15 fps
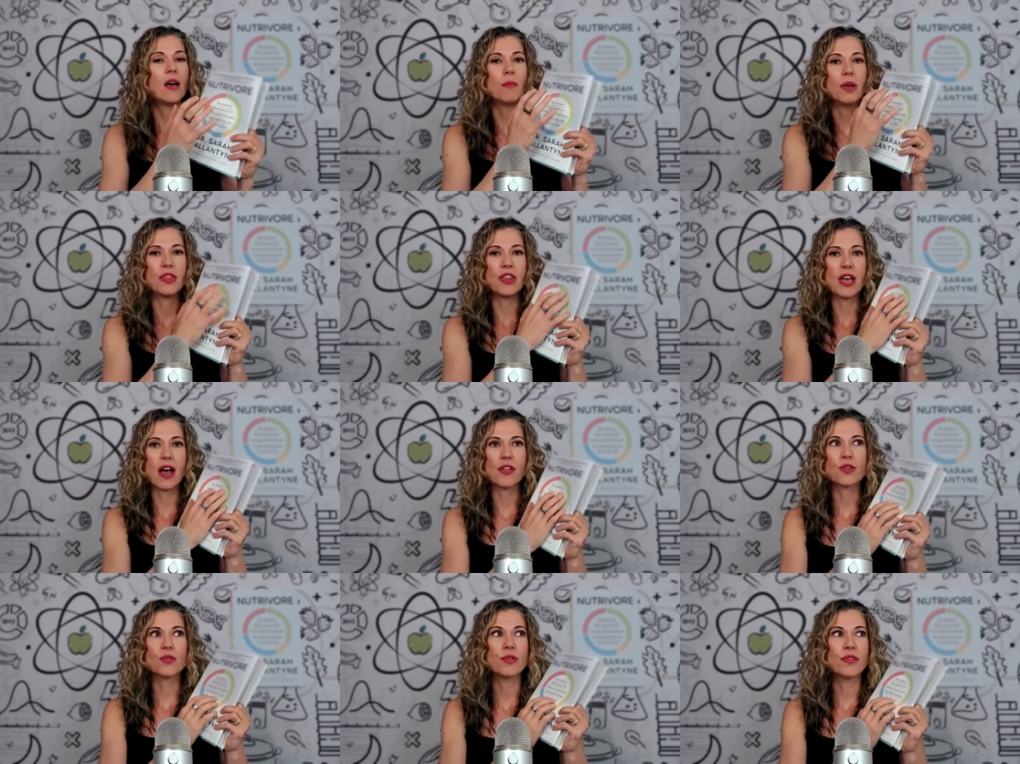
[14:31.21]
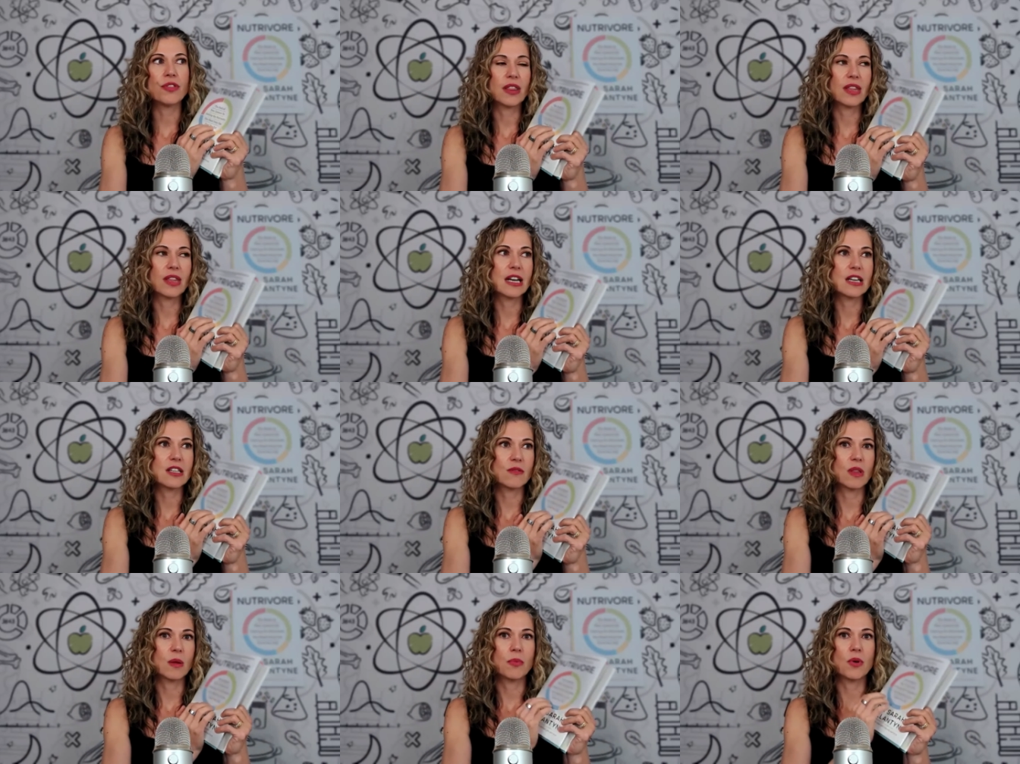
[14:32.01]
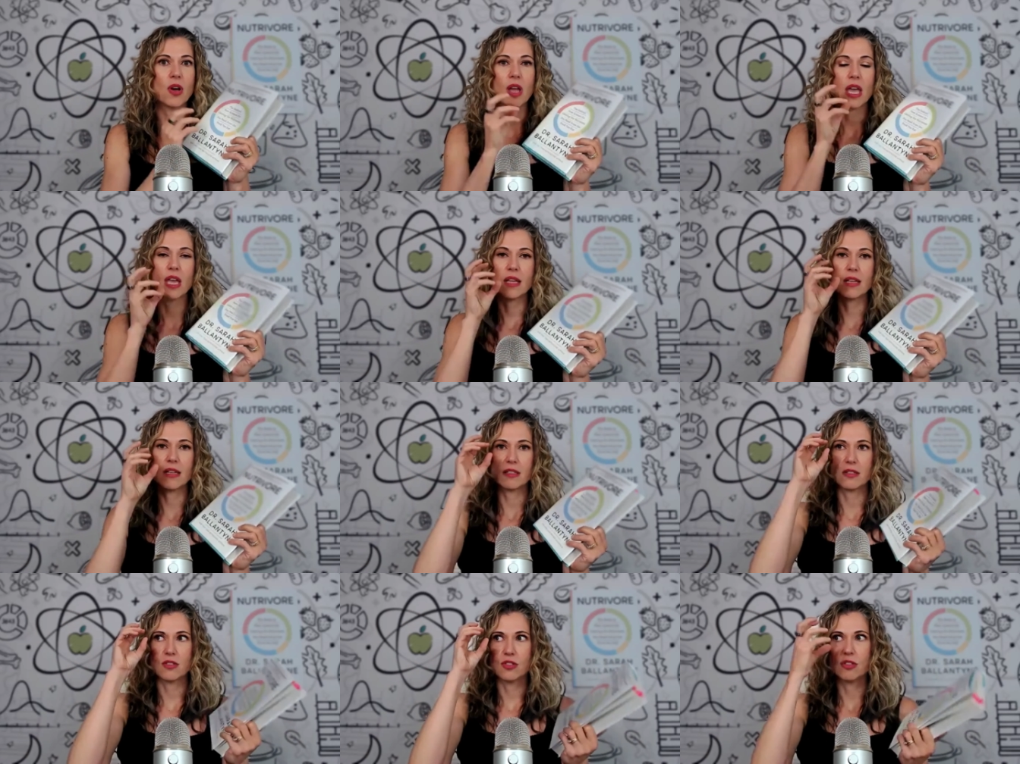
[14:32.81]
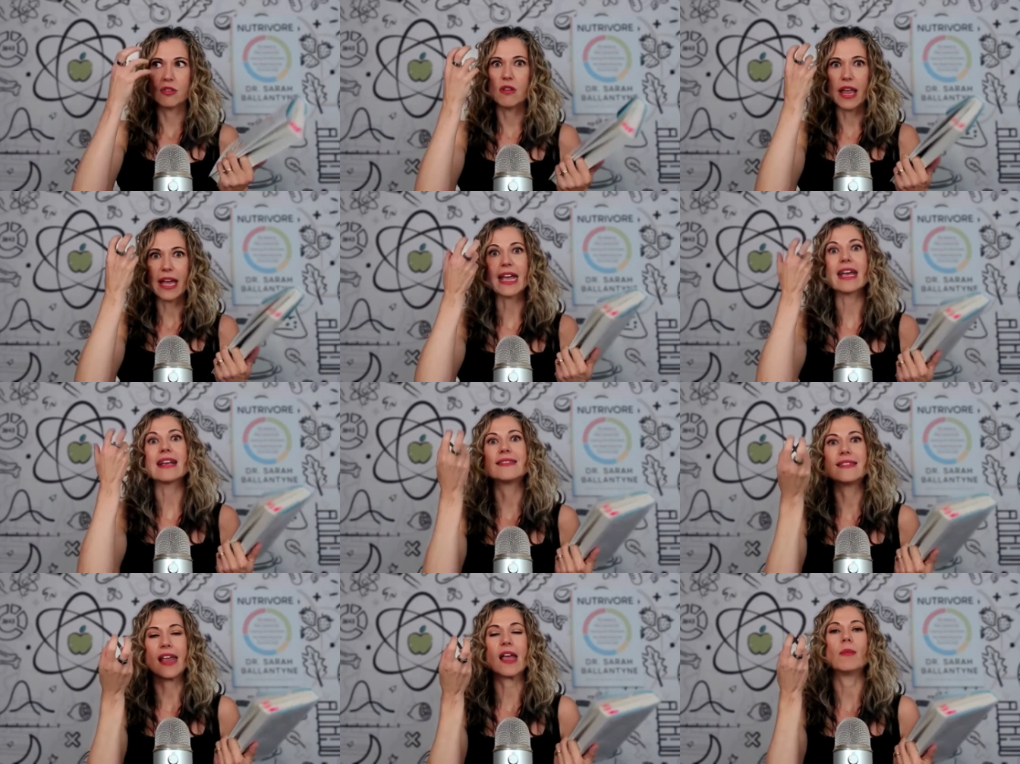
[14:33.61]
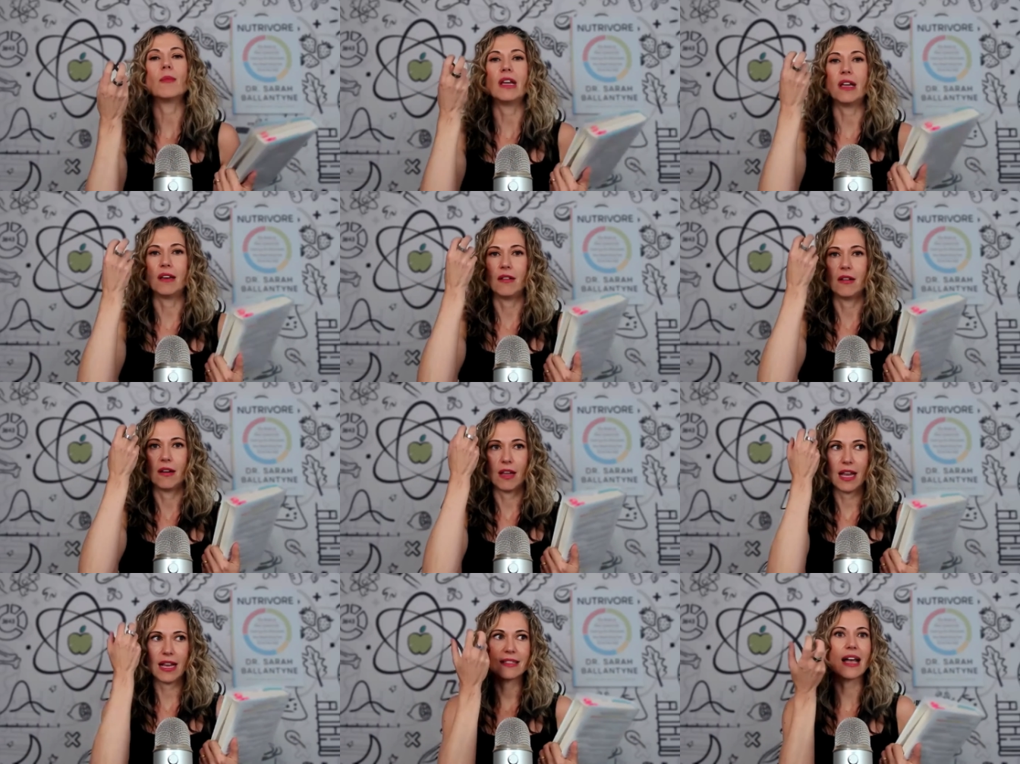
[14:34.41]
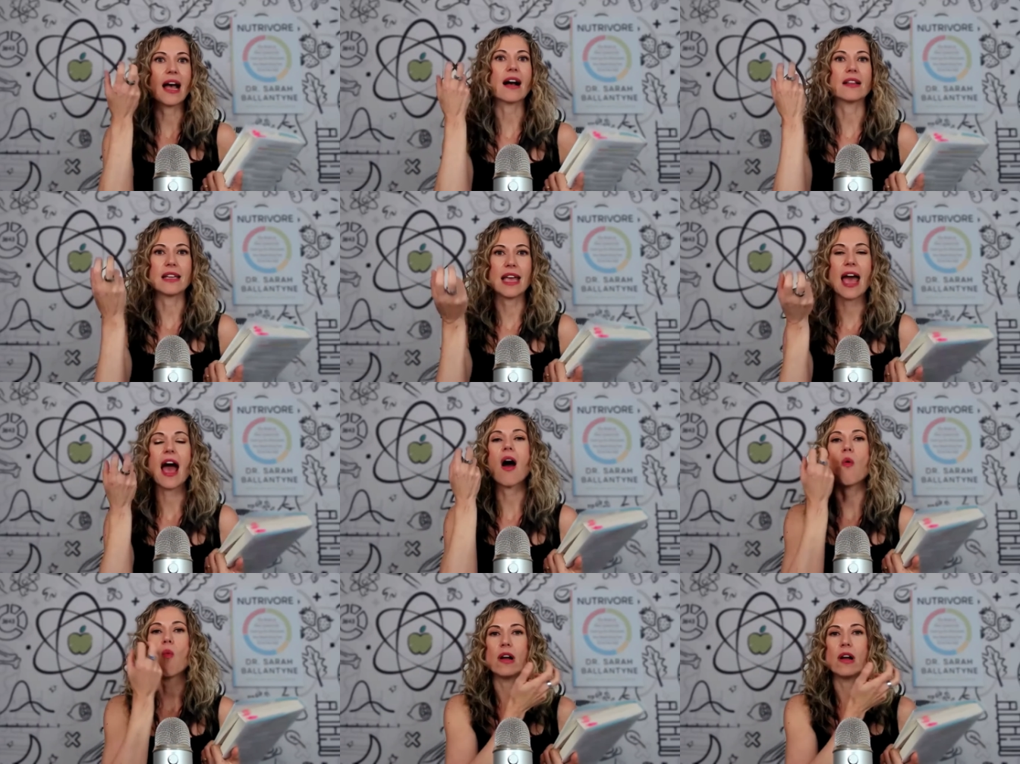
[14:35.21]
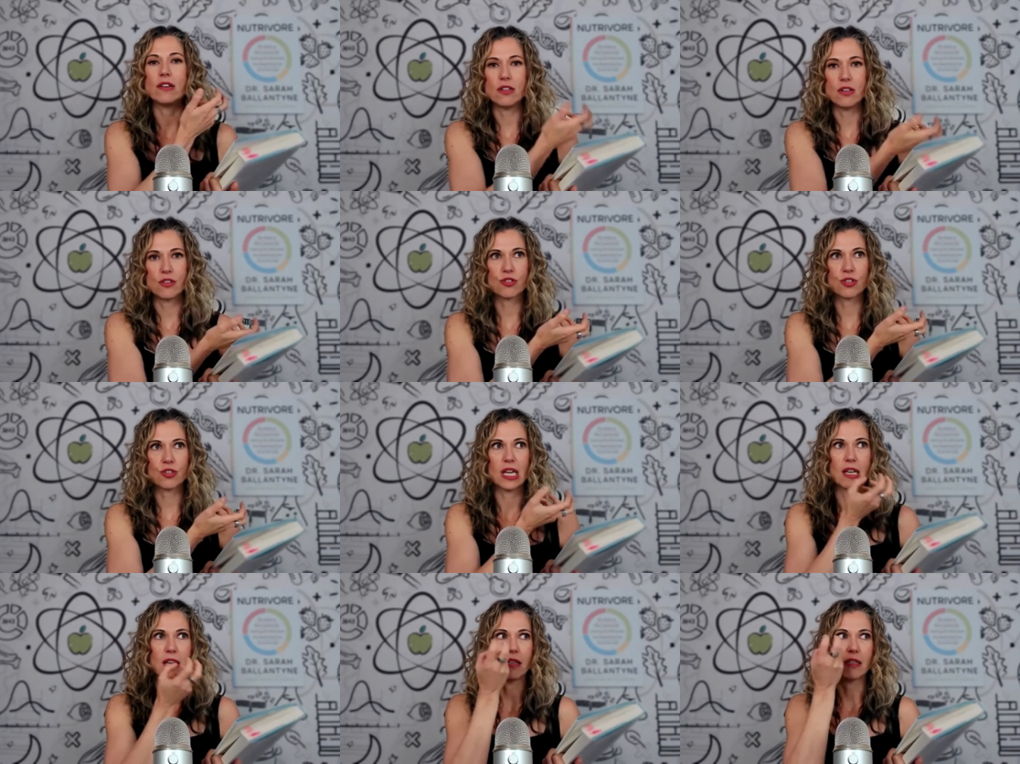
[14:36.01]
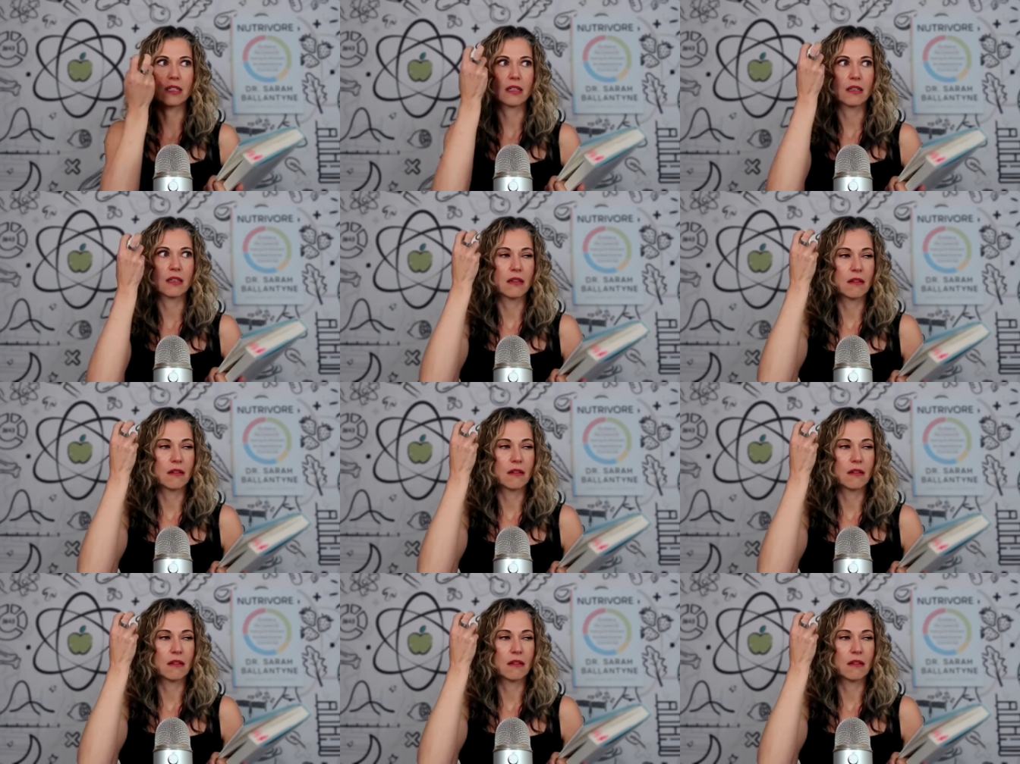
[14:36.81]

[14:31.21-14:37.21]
But the other cool thing that I do in the book is like examine exactly how one nutrient